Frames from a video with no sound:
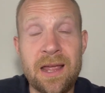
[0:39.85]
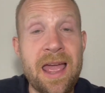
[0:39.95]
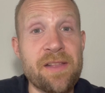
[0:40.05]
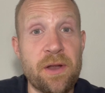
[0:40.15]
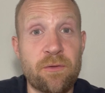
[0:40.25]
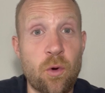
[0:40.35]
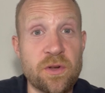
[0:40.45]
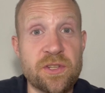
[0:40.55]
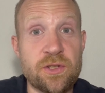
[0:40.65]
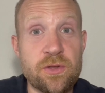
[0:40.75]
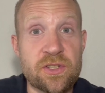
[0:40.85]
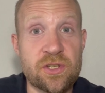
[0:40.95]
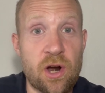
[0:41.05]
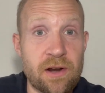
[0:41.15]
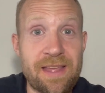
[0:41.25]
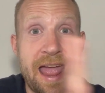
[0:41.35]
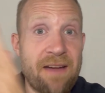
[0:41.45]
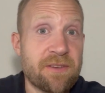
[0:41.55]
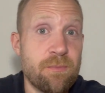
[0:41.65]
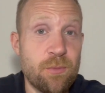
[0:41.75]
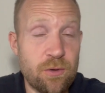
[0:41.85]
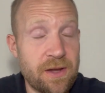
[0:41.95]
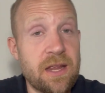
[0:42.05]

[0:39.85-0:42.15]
And then of course, to do the start, they have to move it